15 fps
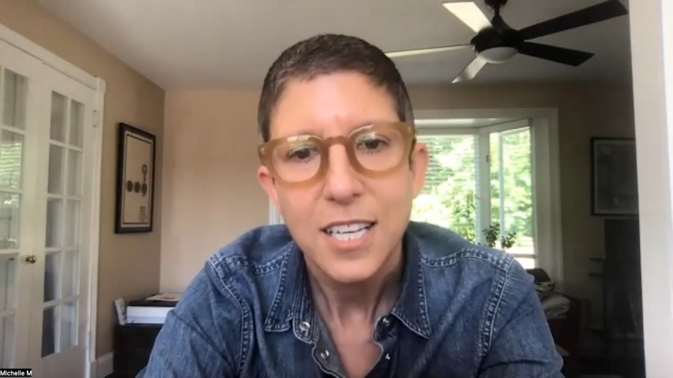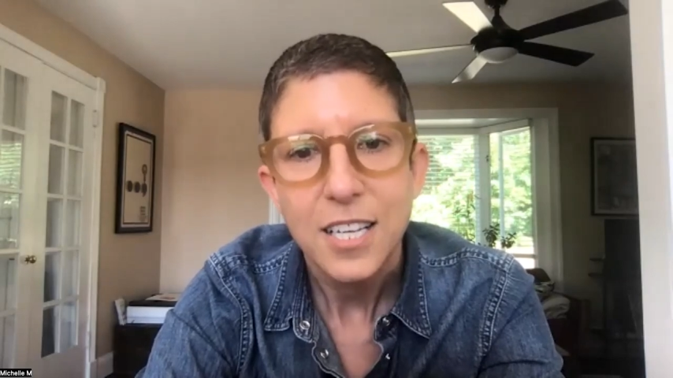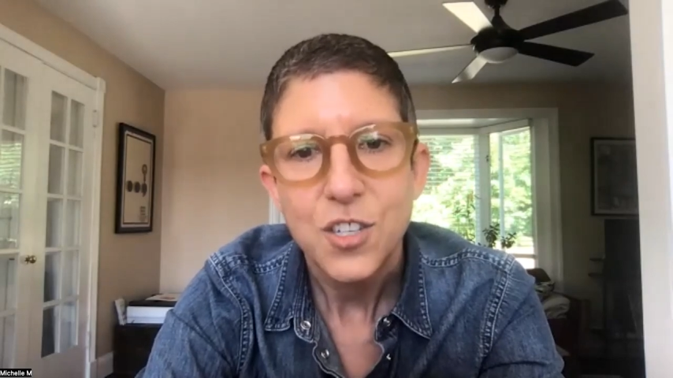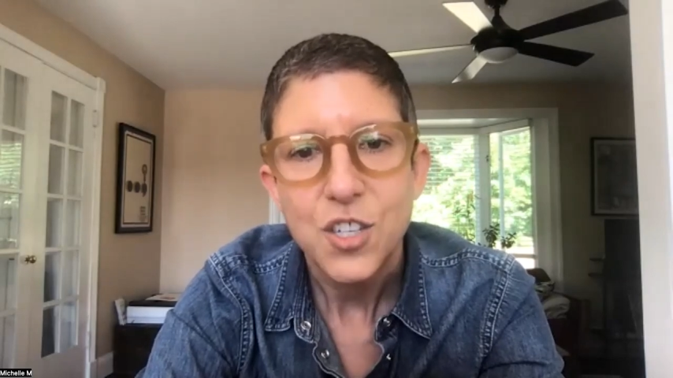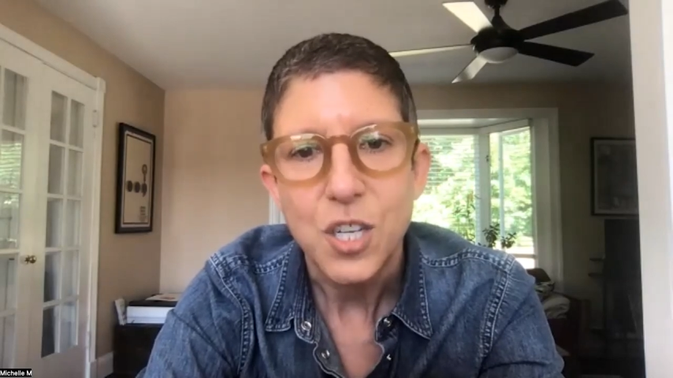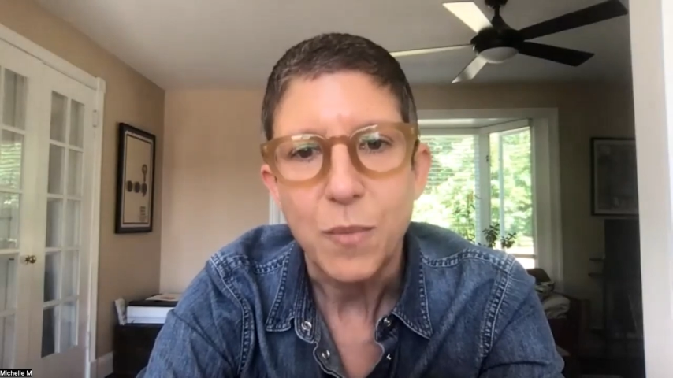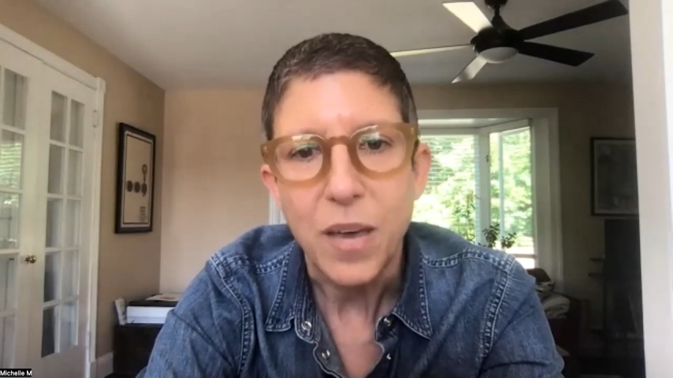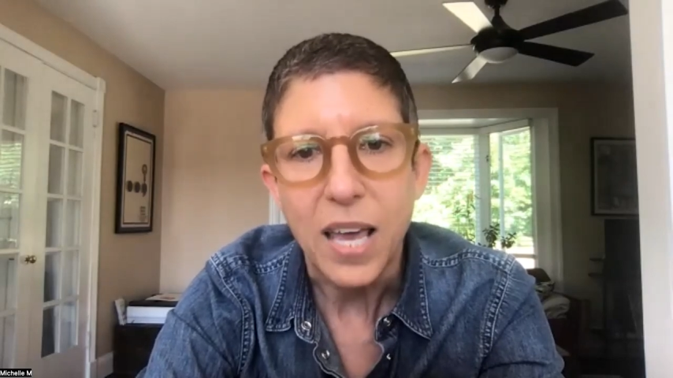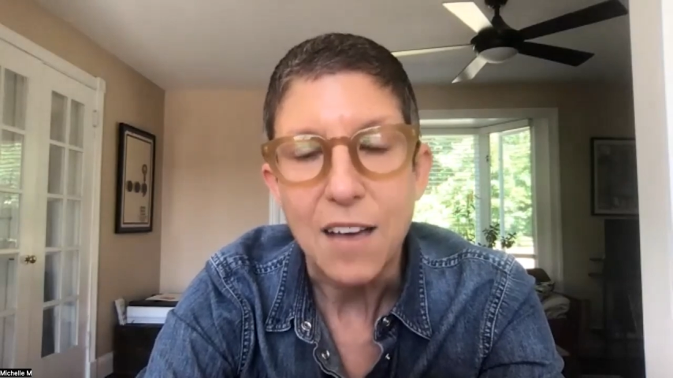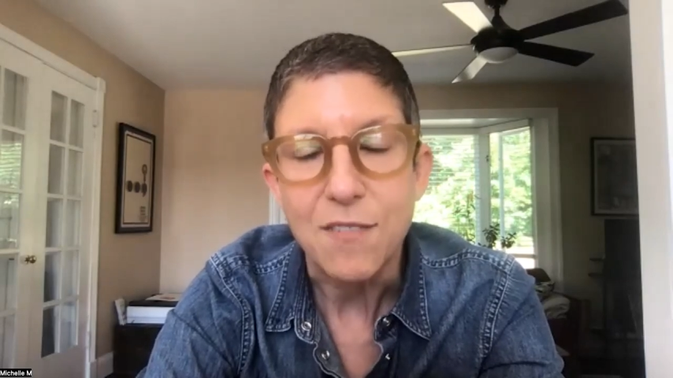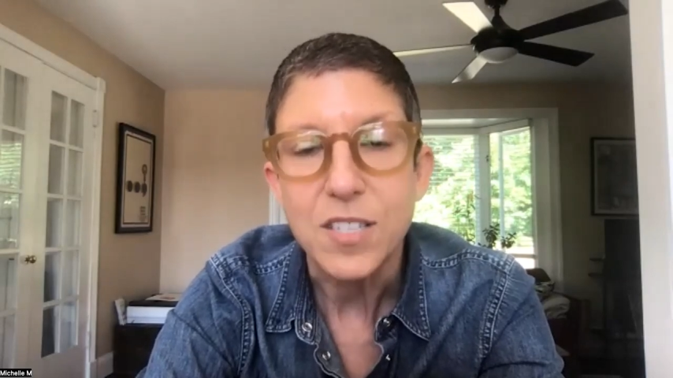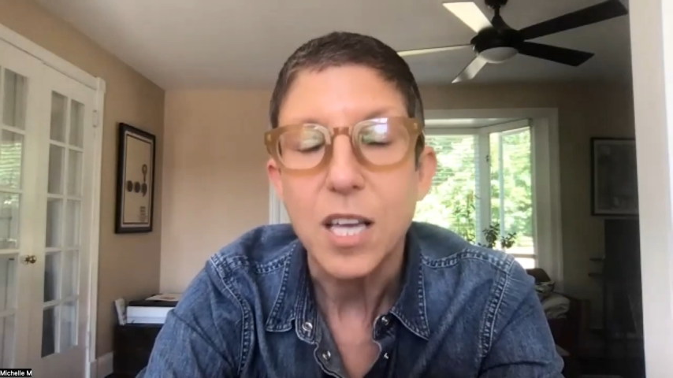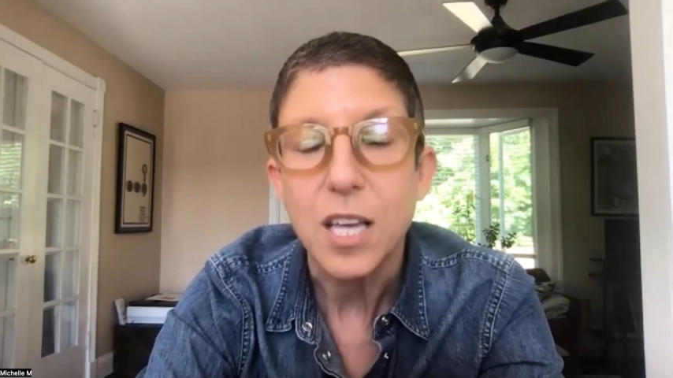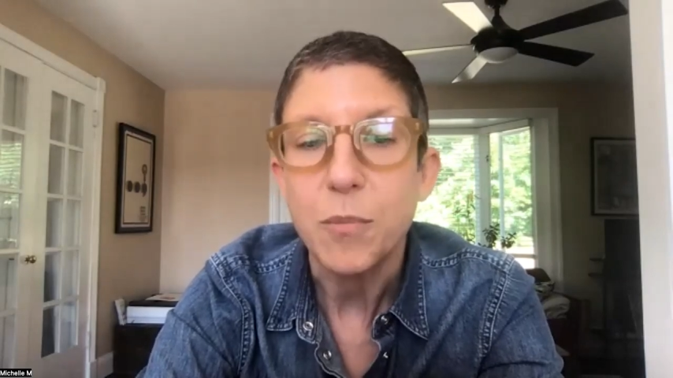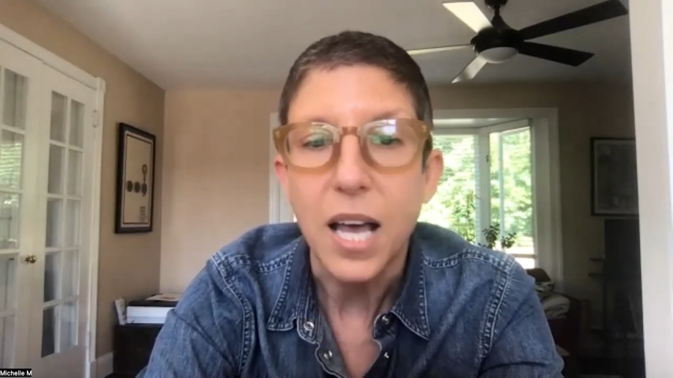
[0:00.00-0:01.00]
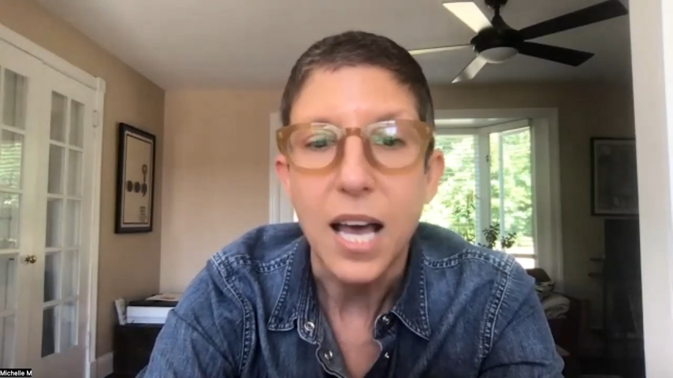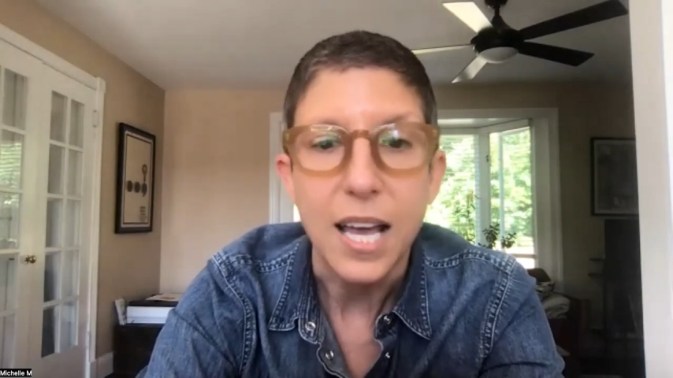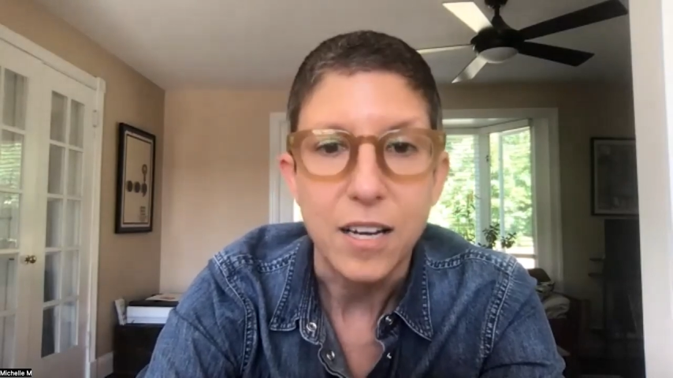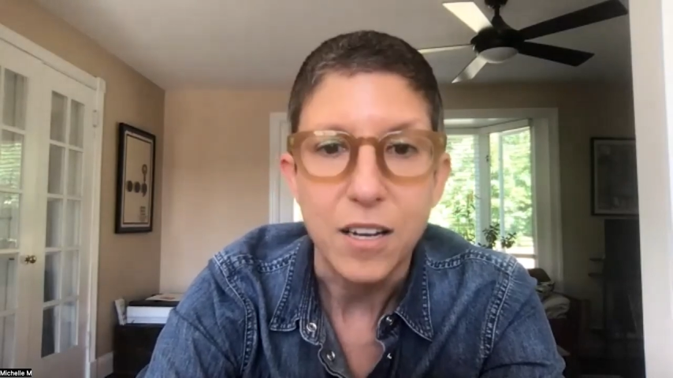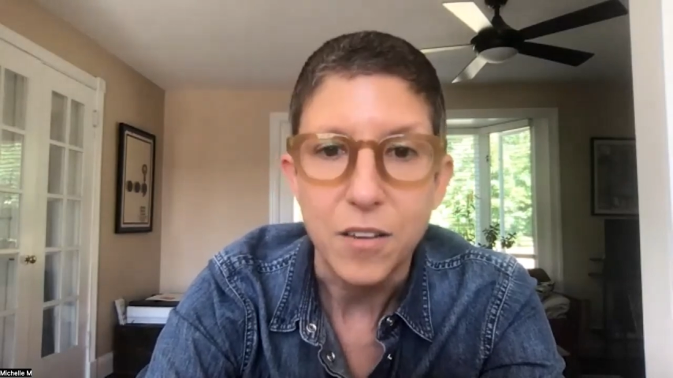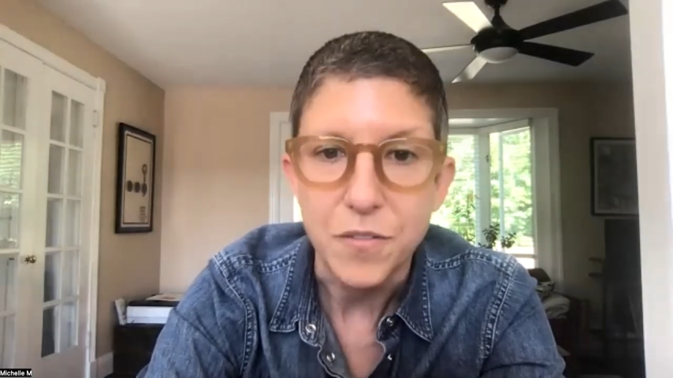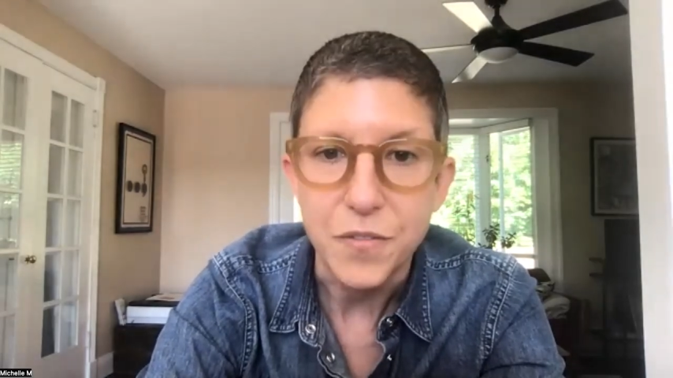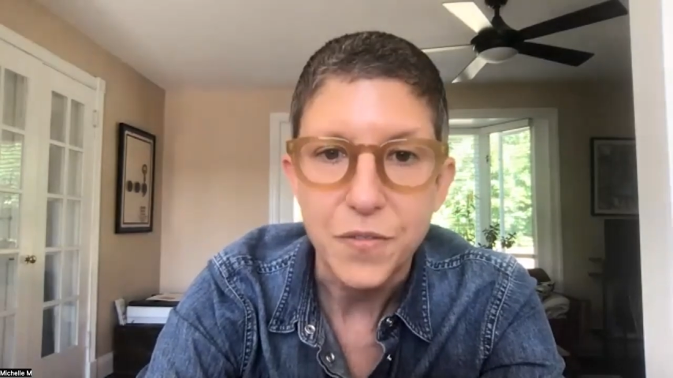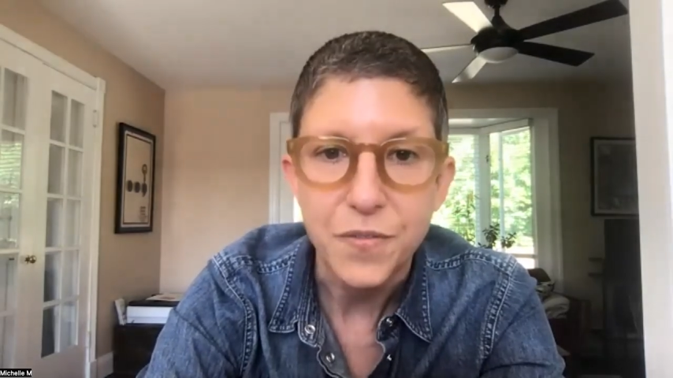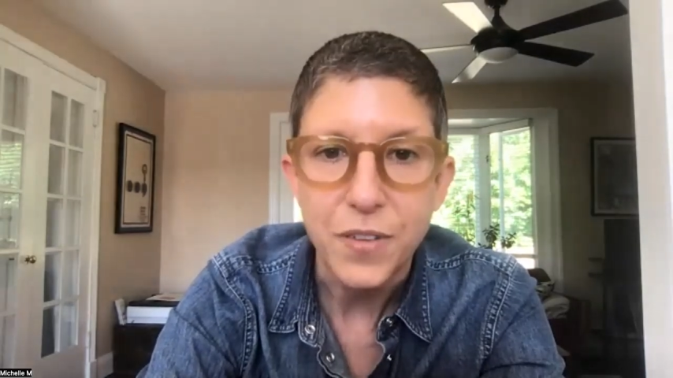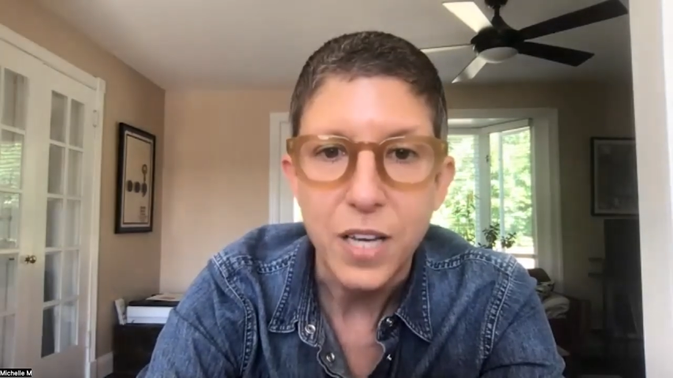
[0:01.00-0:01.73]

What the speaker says: she may have some kind of